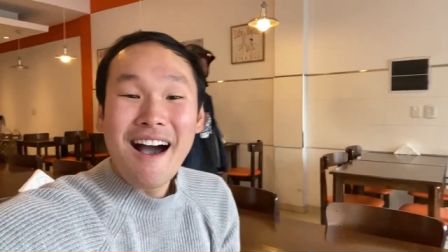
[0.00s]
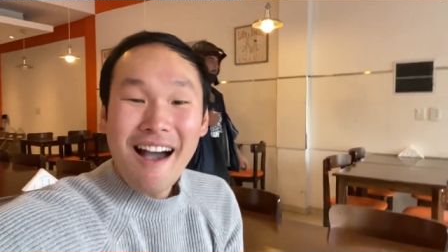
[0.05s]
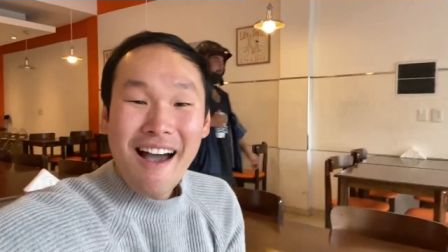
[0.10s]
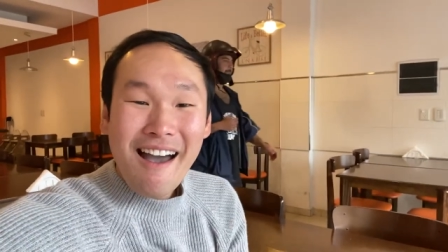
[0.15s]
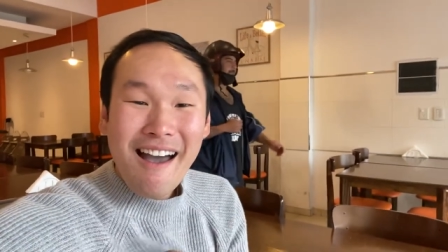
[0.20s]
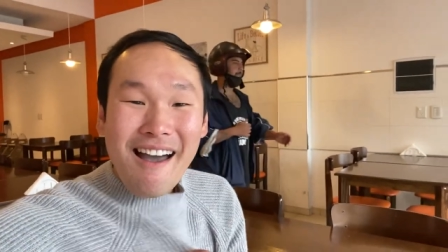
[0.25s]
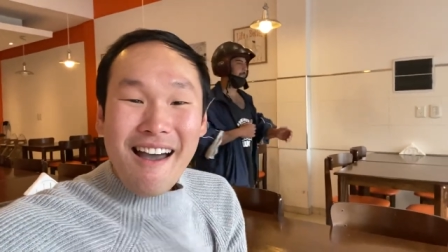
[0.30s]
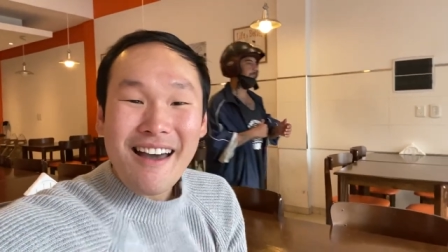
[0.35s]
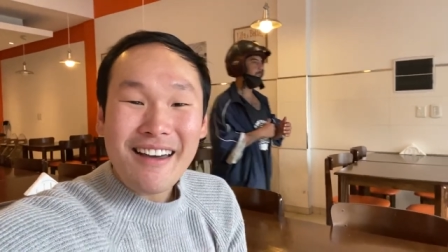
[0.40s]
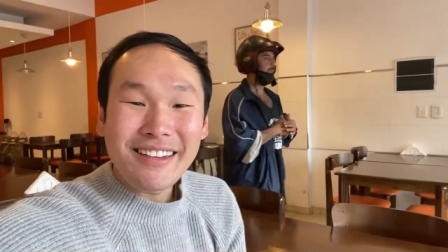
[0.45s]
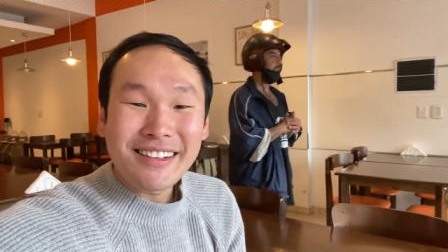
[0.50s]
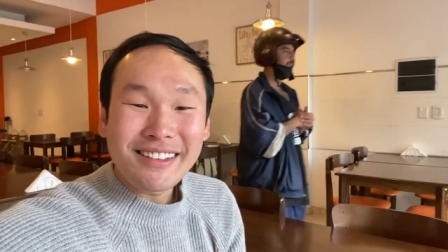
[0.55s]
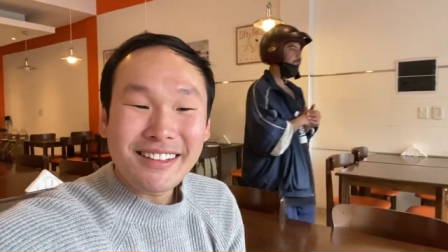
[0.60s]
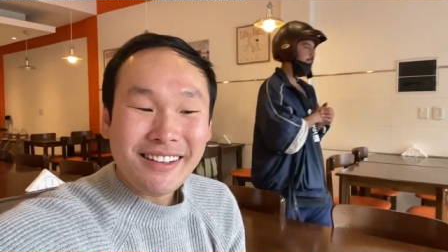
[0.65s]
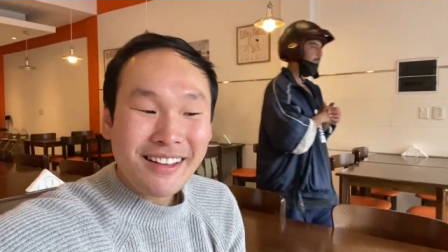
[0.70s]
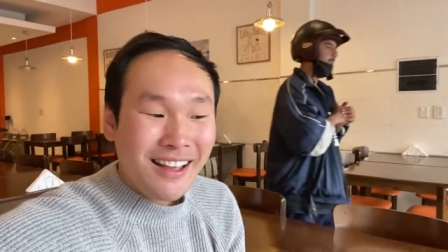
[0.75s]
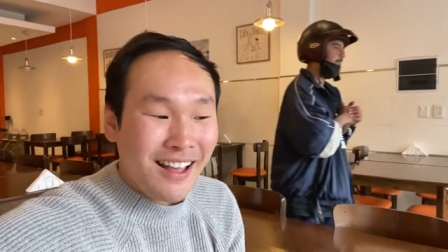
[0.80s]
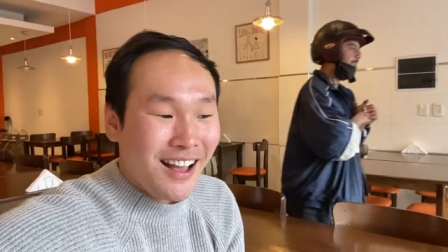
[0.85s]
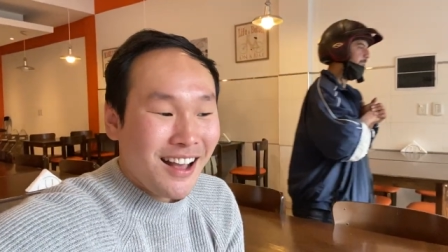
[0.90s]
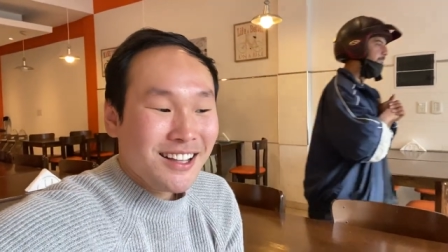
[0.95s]
And
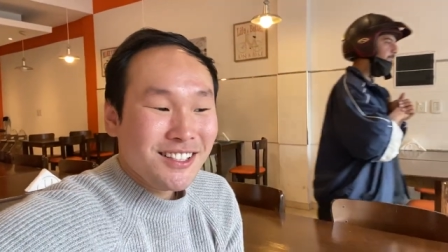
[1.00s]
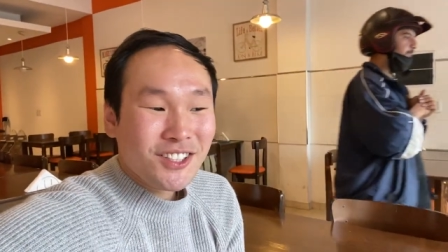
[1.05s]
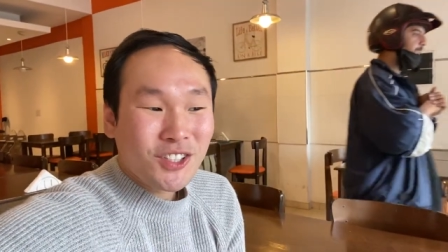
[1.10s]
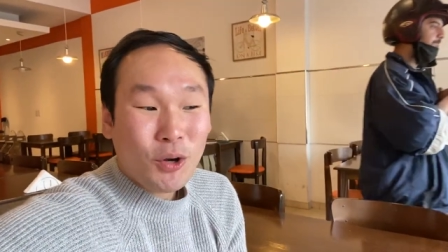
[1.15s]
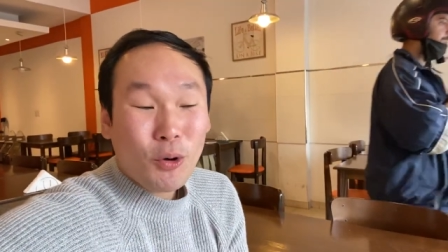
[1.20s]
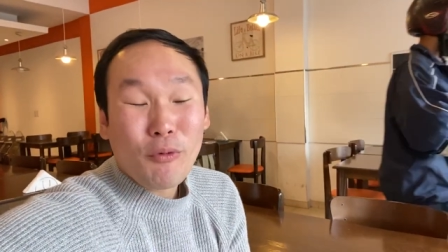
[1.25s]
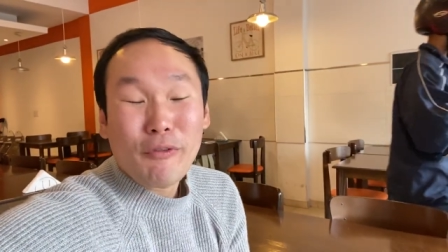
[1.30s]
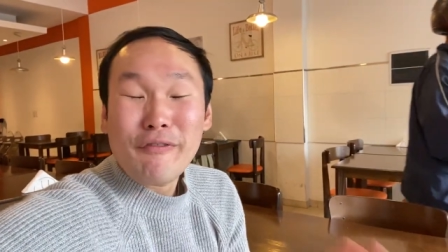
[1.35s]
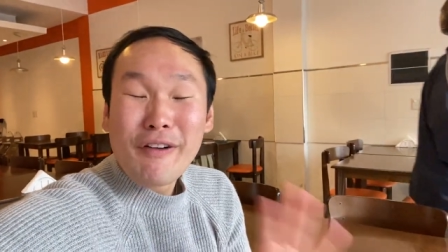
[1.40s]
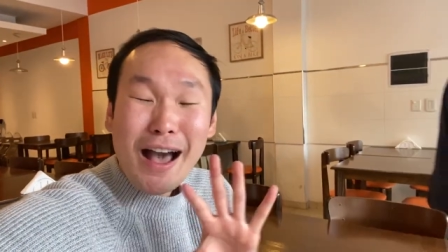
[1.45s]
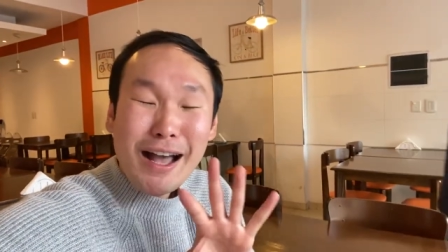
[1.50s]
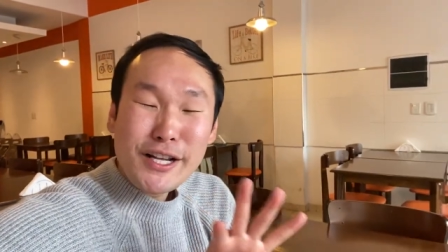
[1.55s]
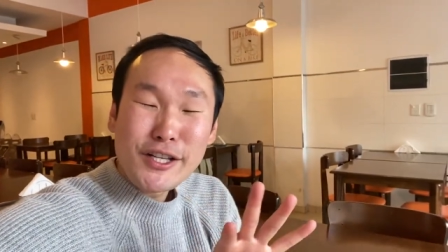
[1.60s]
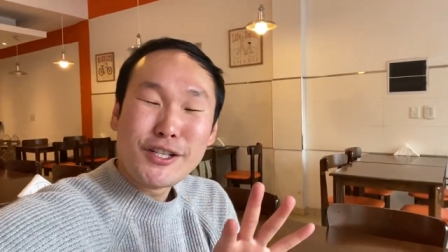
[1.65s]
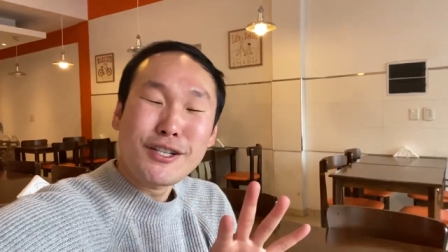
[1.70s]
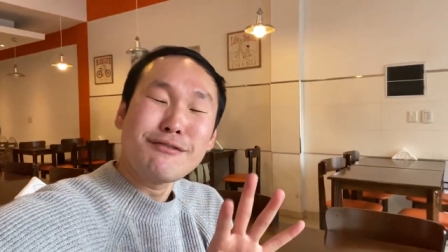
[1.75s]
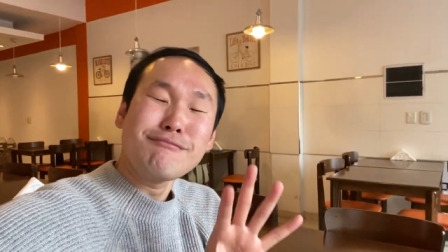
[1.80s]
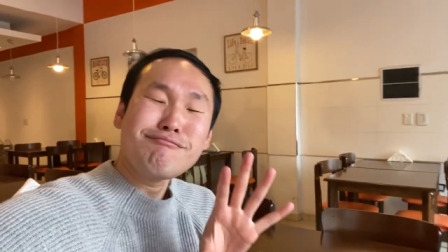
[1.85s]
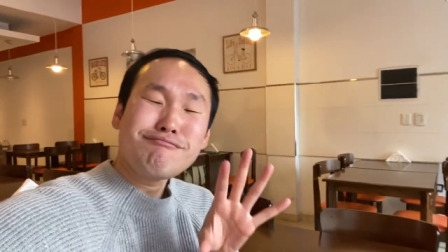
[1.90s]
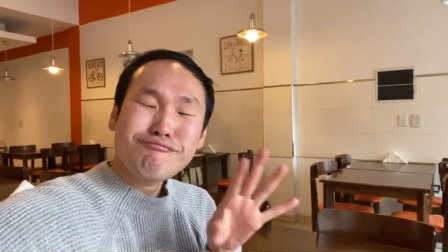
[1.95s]
so
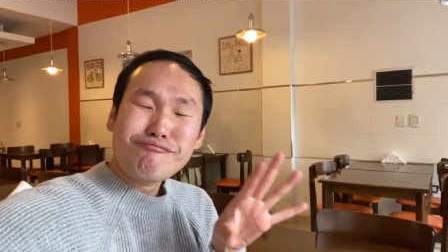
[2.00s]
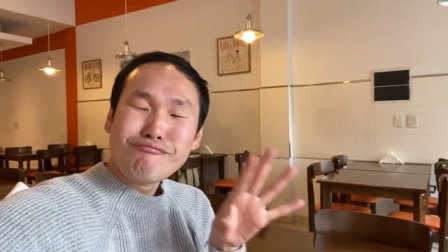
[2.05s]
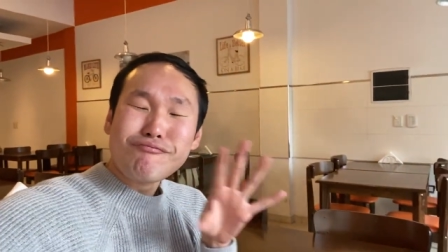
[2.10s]
fashion,